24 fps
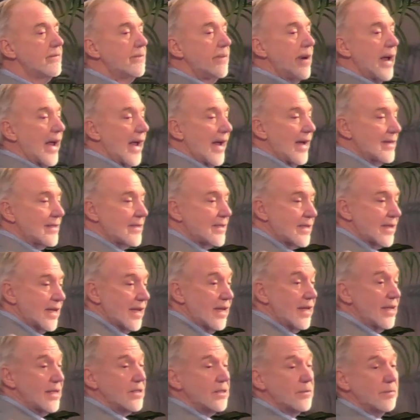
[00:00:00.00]
past
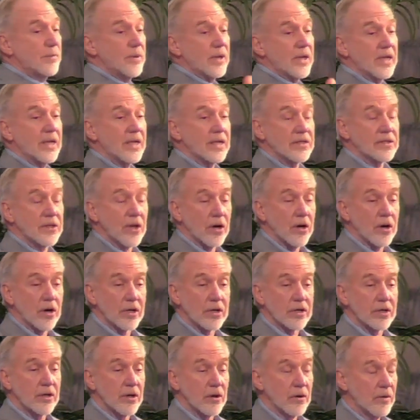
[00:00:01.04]
tense, but is
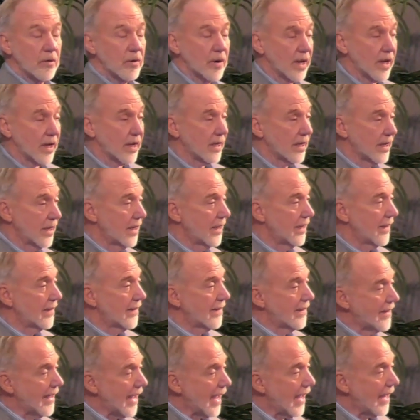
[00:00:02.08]
ongoing.
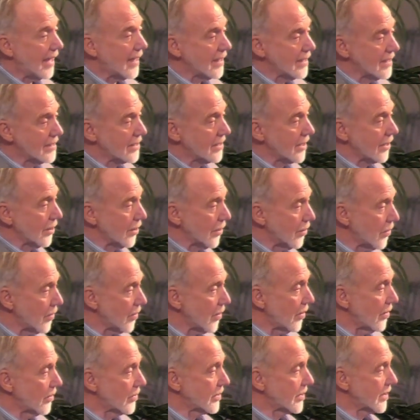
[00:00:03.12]
That is the
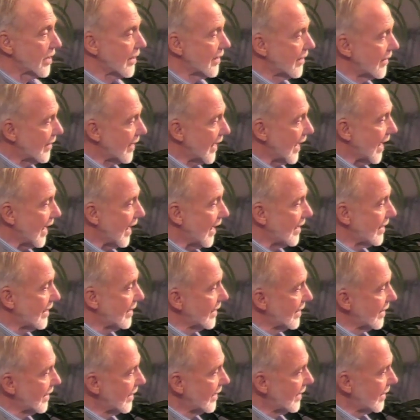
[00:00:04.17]
Logos. That
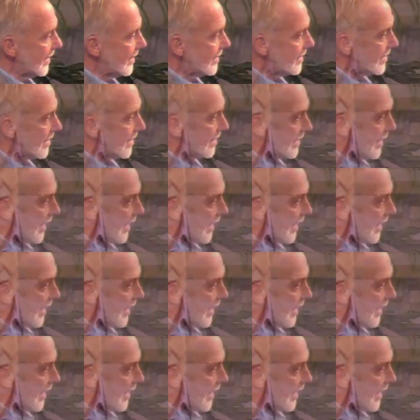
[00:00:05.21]
is the